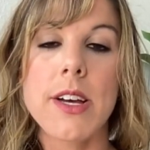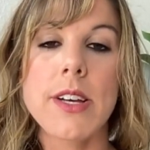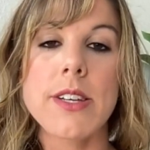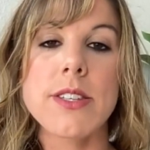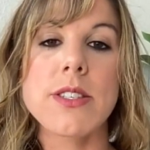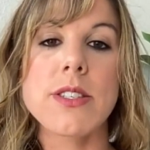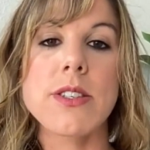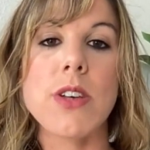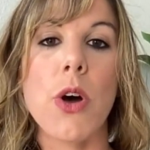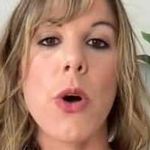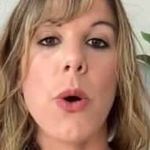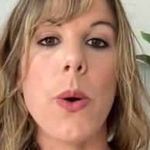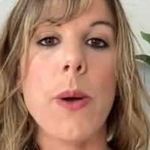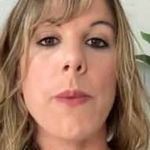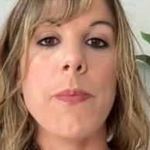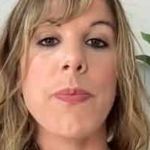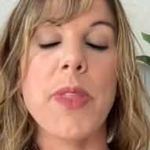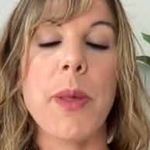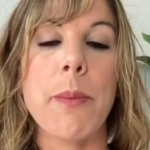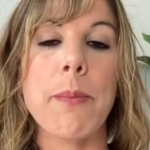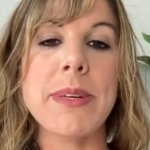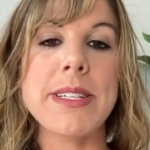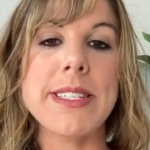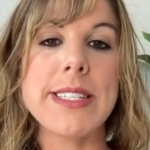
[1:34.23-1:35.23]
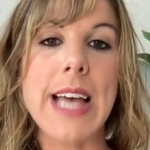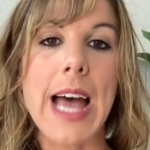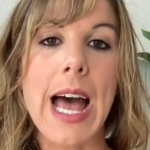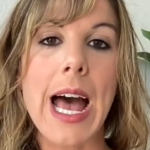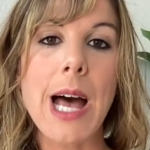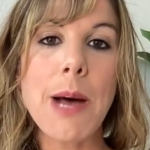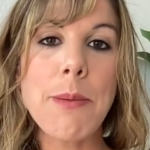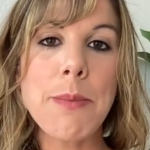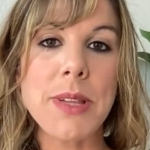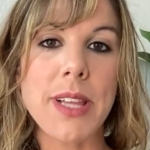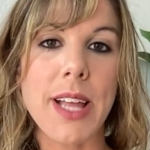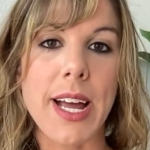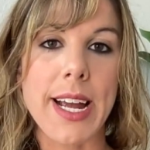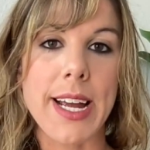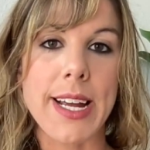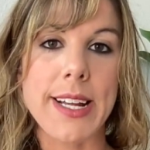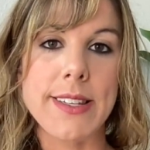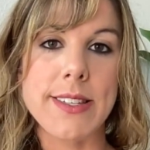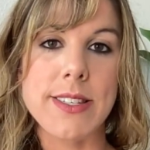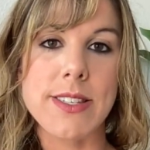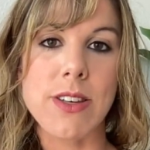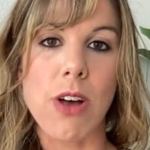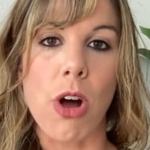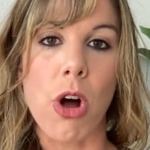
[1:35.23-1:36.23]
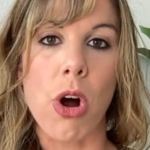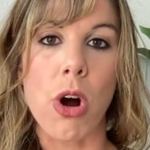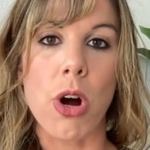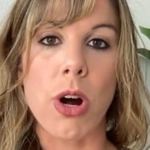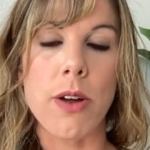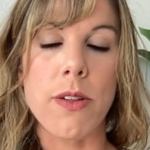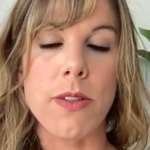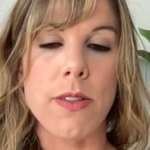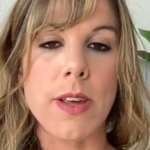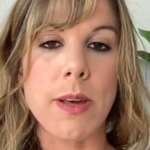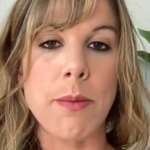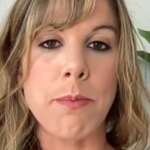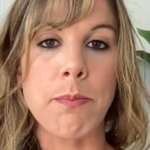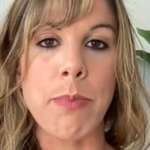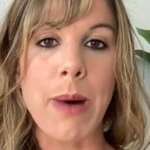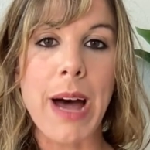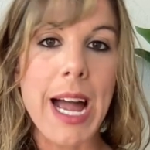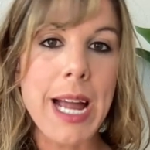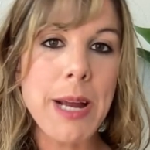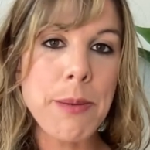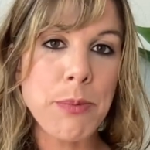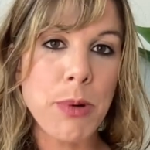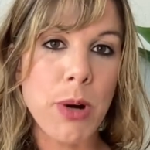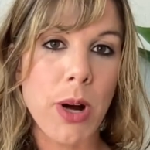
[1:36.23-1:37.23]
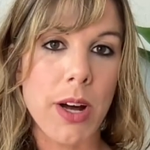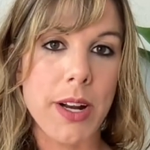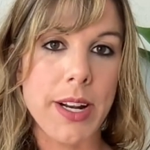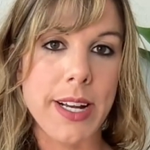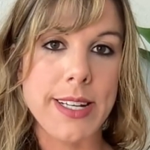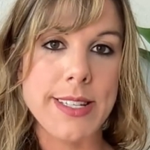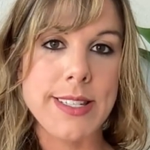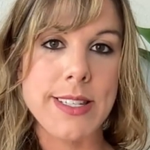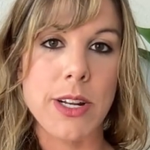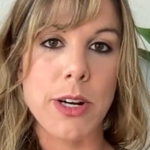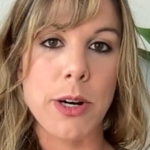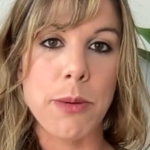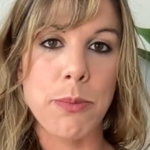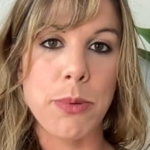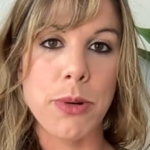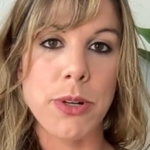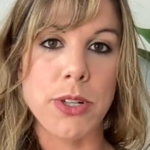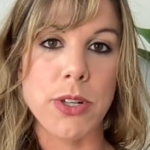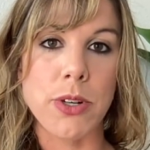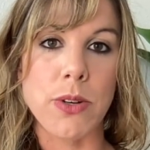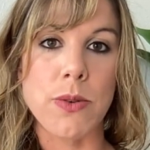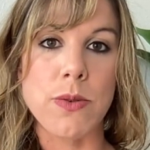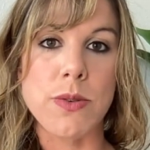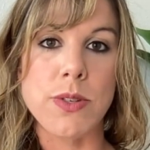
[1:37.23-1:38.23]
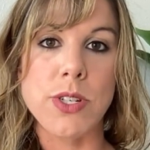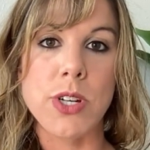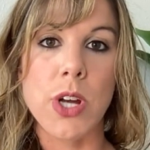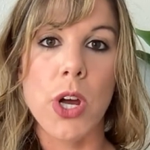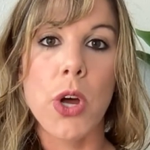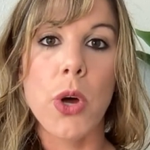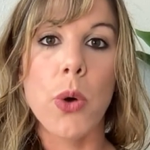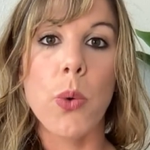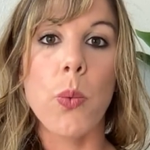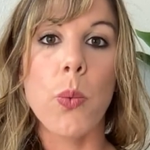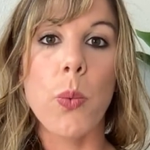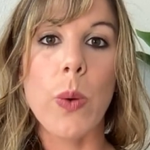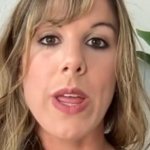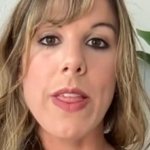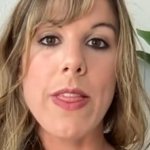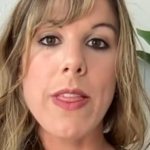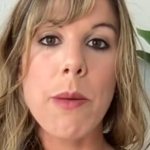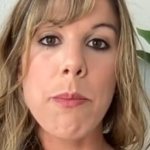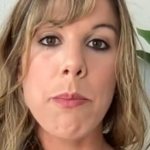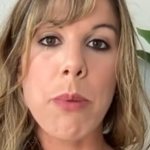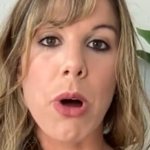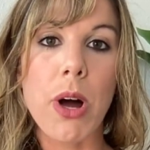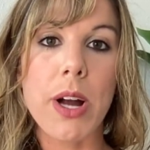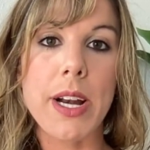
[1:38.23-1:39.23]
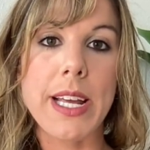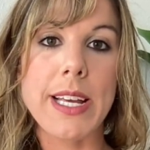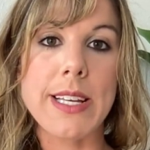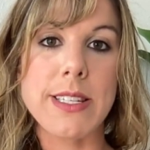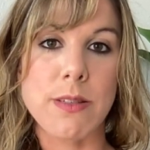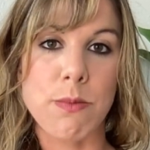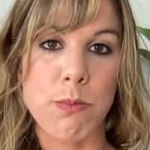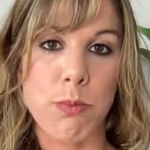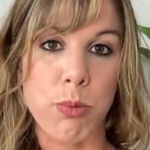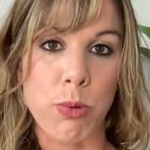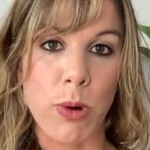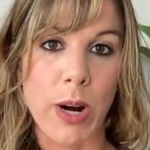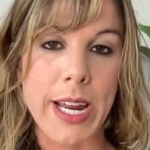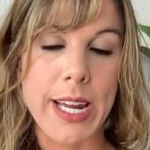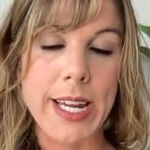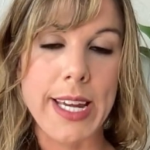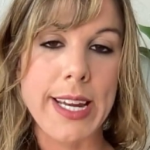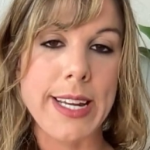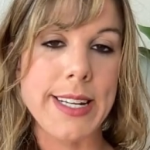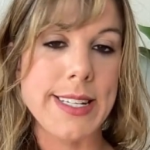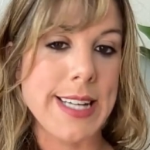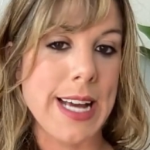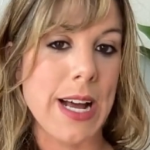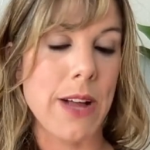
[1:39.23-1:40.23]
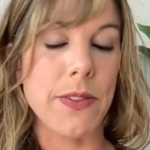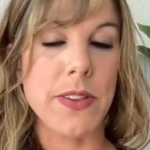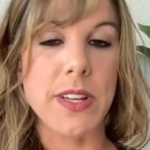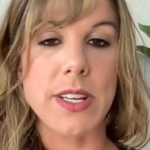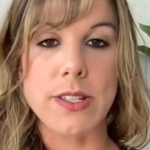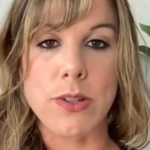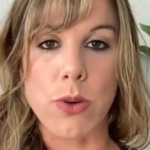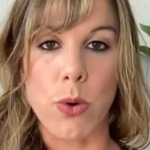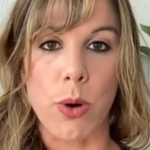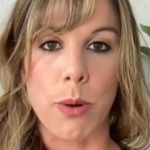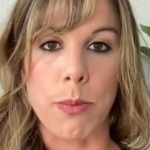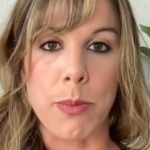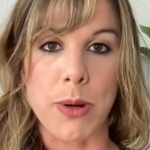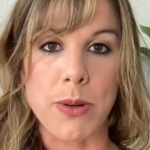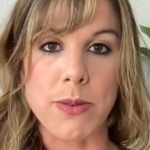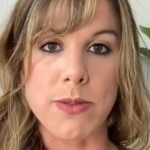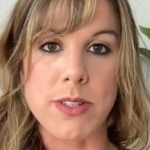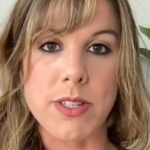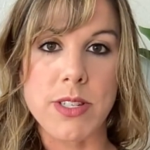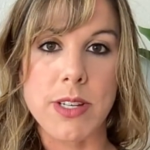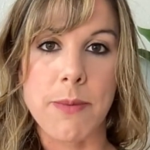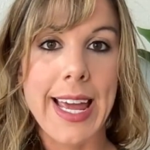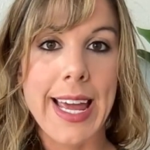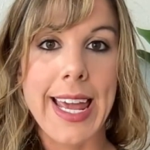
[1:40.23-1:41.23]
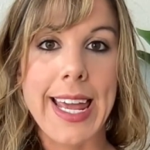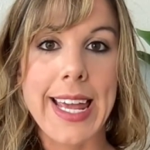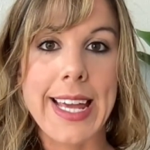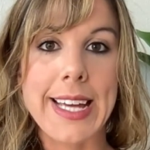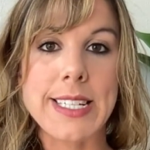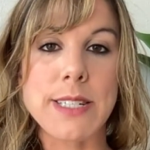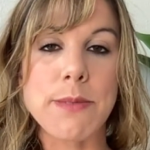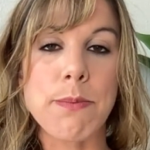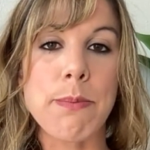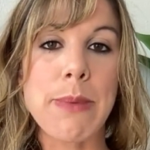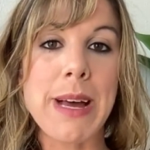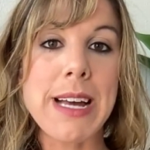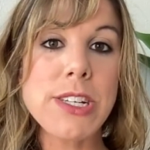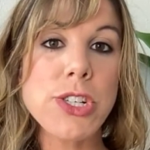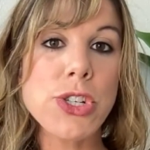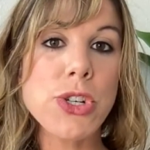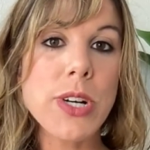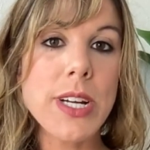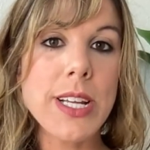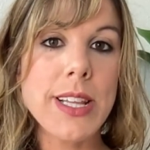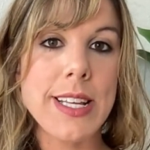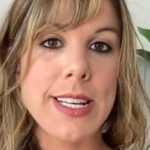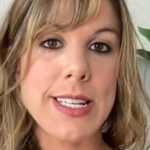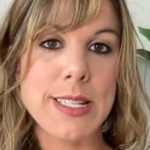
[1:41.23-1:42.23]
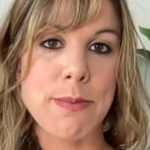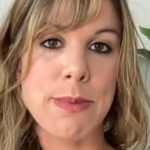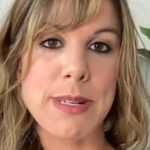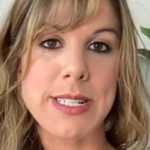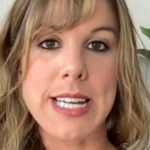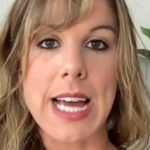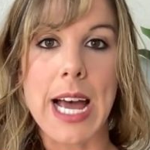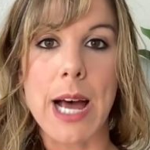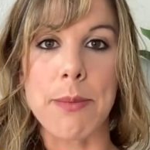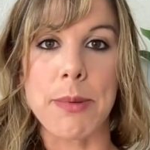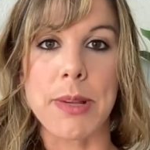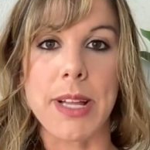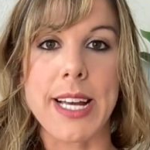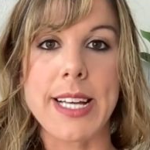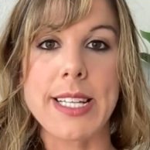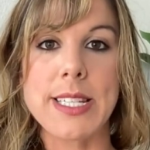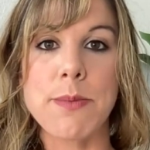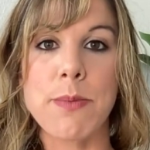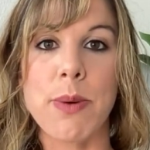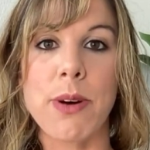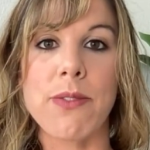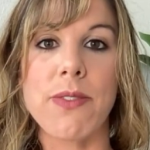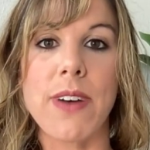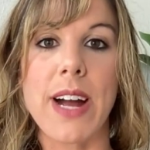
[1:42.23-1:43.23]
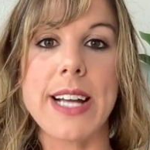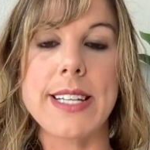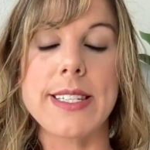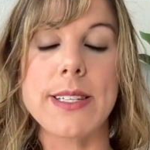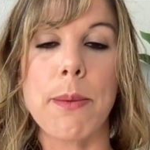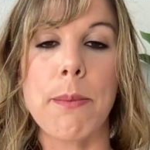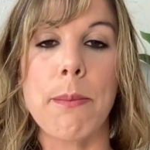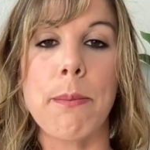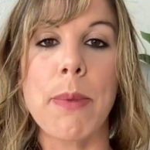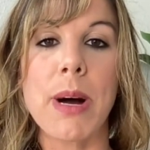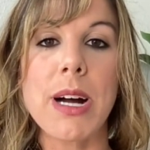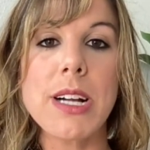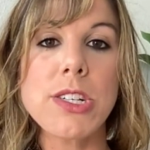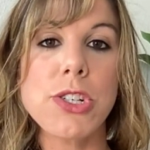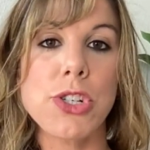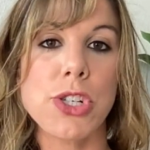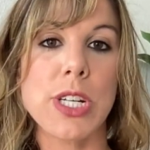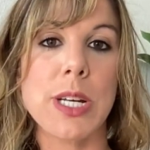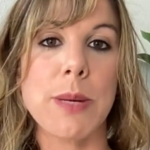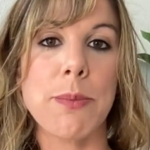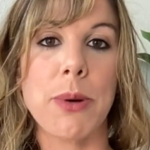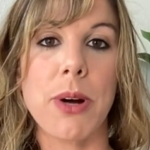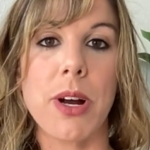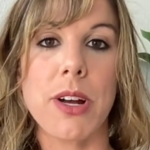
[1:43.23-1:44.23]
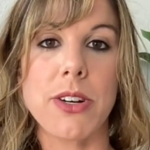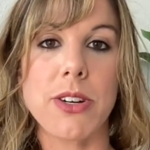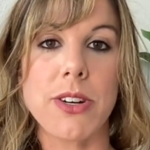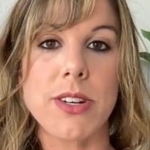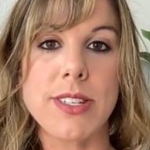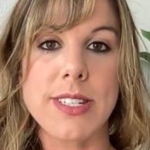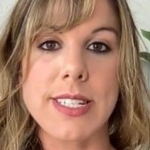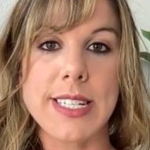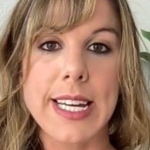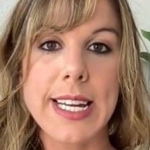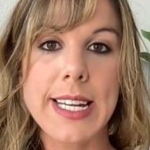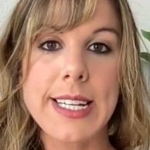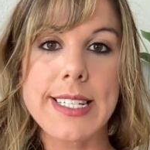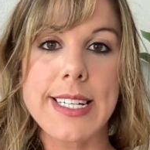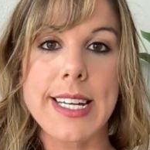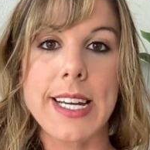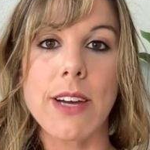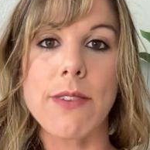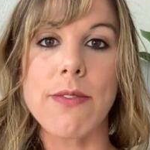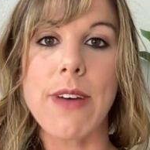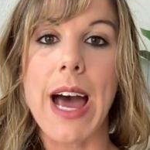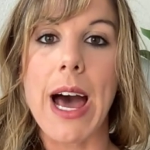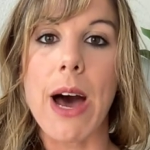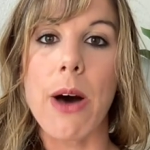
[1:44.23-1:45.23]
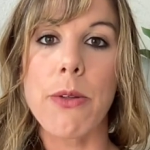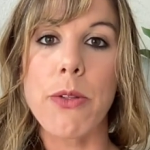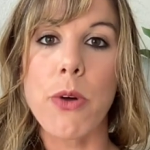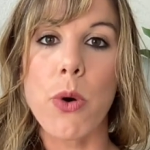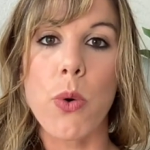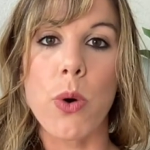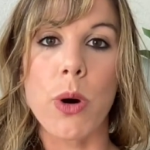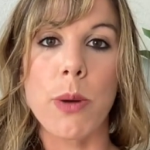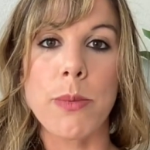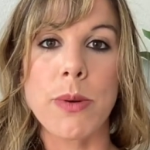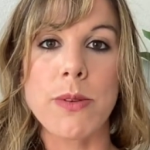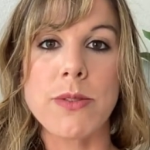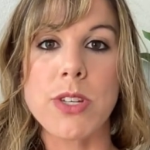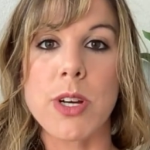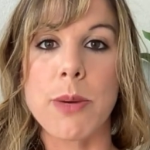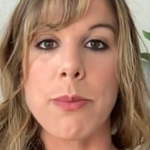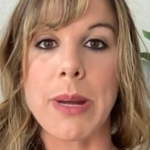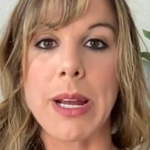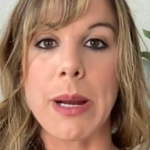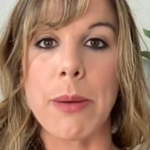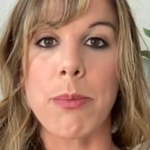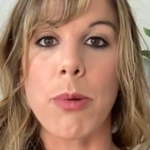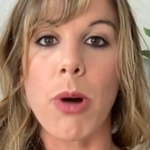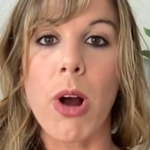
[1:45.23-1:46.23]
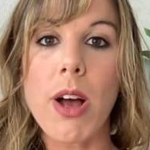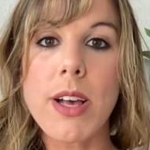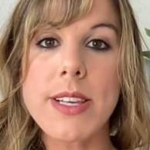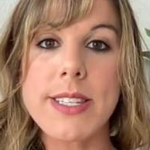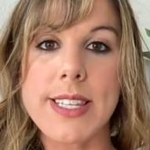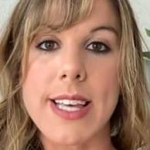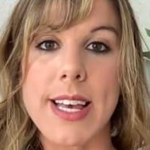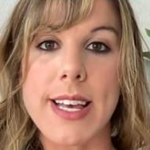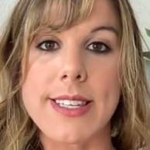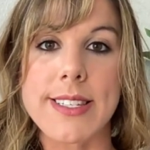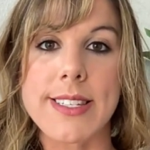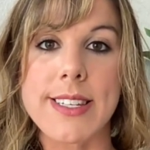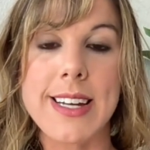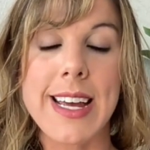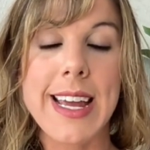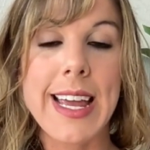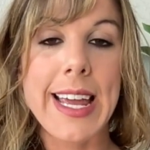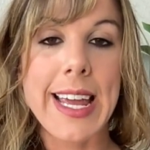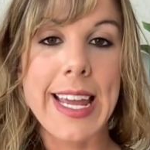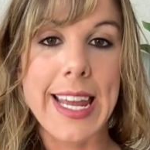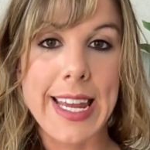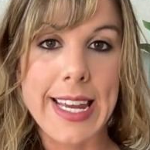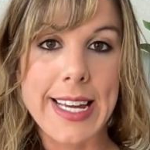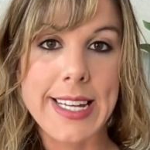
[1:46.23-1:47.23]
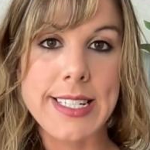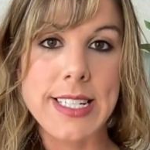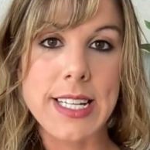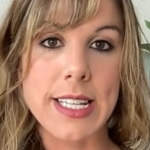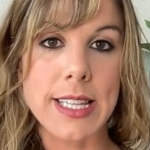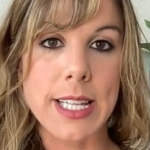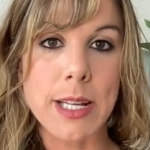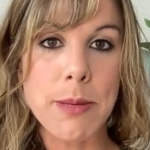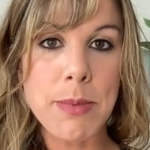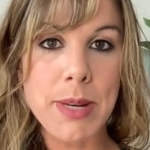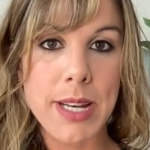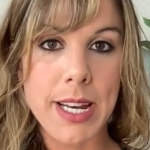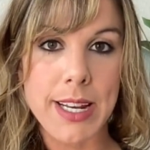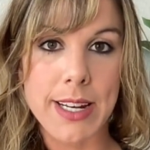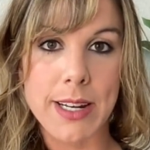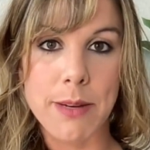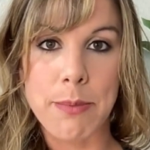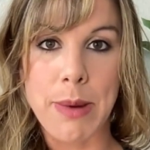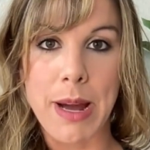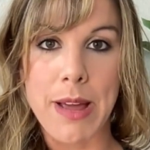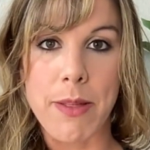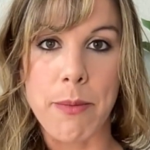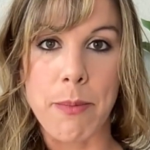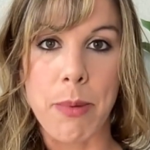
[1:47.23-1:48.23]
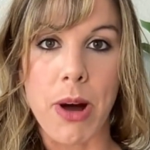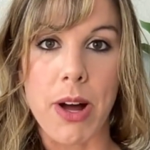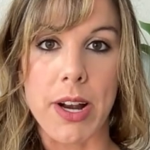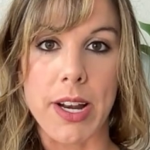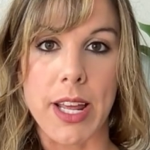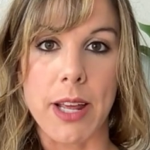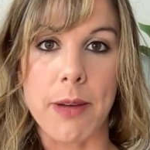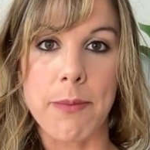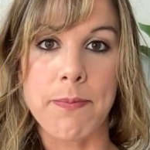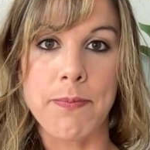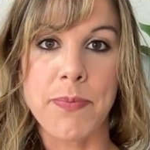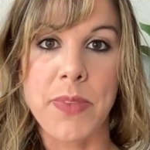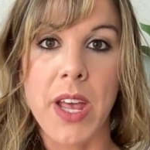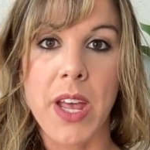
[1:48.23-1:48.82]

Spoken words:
So, the metabolites are the byproducts that are produced when the body is breaking down these hormones. And measuring these metabolites provides a much deeper understanding of how the hormones are being processed and eliminated by the body.